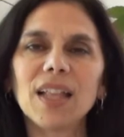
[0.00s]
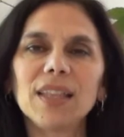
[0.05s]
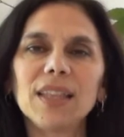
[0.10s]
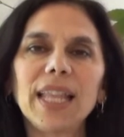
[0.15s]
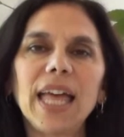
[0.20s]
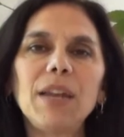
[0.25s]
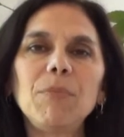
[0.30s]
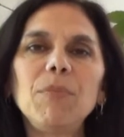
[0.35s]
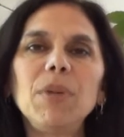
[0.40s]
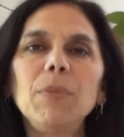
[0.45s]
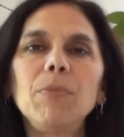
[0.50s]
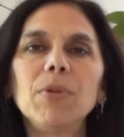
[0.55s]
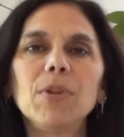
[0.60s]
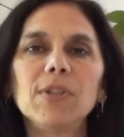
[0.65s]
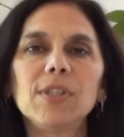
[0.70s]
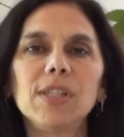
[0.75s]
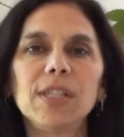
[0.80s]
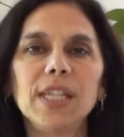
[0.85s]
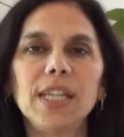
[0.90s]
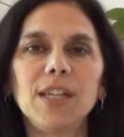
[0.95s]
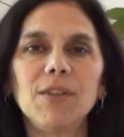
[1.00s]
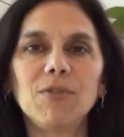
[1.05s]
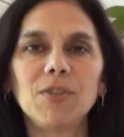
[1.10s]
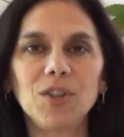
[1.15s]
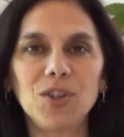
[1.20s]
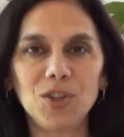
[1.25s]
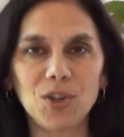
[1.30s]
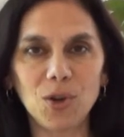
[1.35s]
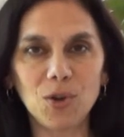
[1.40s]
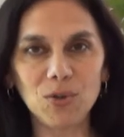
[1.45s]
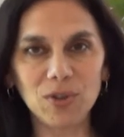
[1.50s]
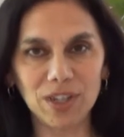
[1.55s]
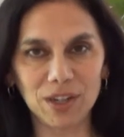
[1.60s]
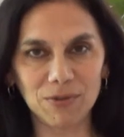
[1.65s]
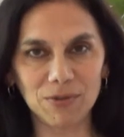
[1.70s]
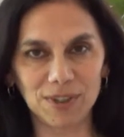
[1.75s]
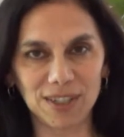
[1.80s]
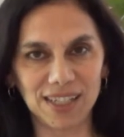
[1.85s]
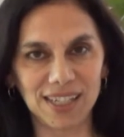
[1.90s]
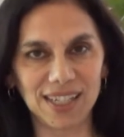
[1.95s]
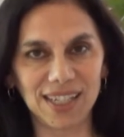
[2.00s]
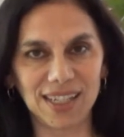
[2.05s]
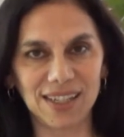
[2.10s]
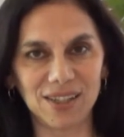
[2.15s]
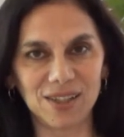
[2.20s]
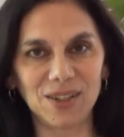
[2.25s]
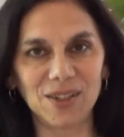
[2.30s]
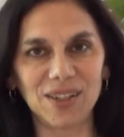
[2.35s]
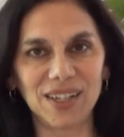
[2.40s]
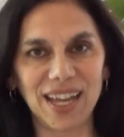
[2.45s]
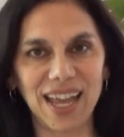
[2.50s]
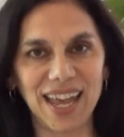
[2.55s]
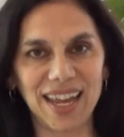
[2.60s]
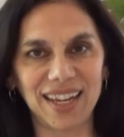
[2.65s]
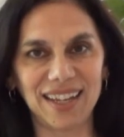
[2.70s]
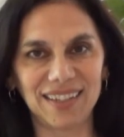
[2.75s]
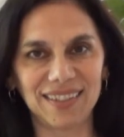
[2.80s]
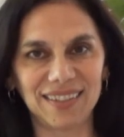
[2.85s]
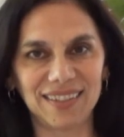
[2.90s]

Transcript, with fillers: Let me perceive no differences today.